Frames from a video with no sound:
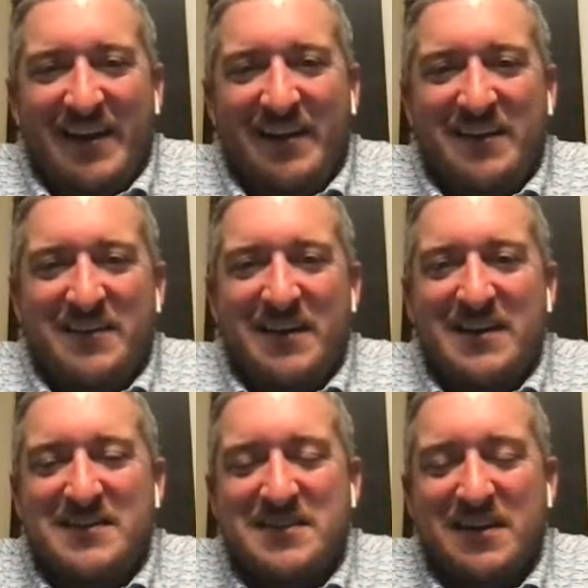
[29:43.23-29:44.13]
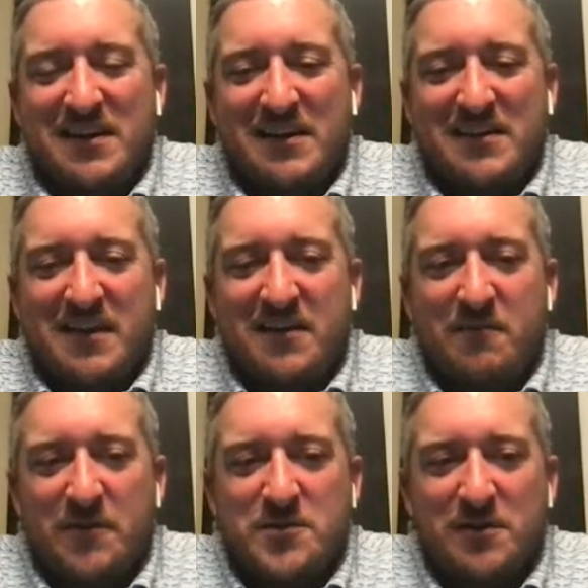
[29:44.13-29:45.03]
All right, you guys. Thank
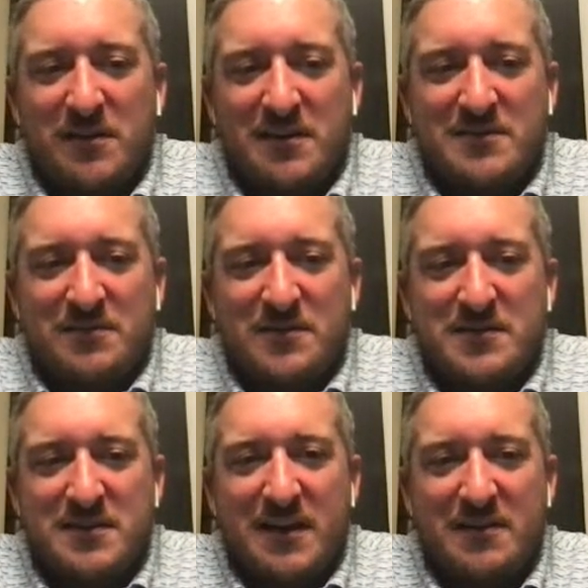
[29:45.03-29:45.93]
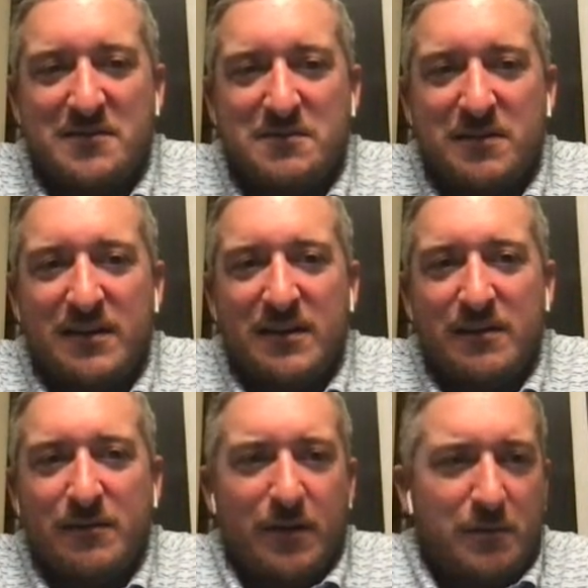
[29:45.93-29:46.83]
you for joining us for this
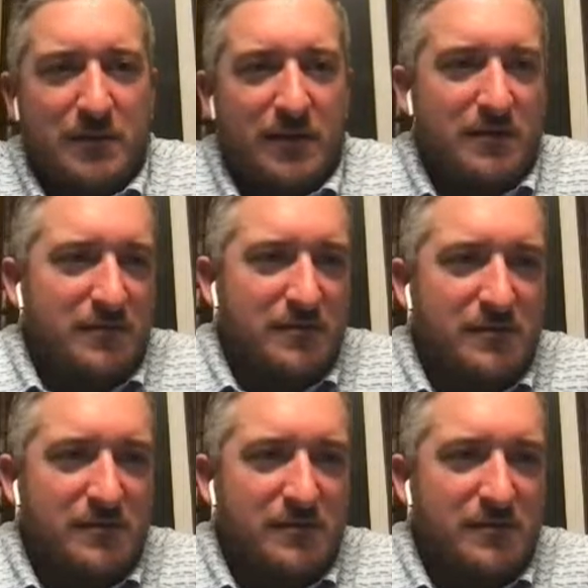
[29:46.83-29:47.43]
announcement. Wait, are we done?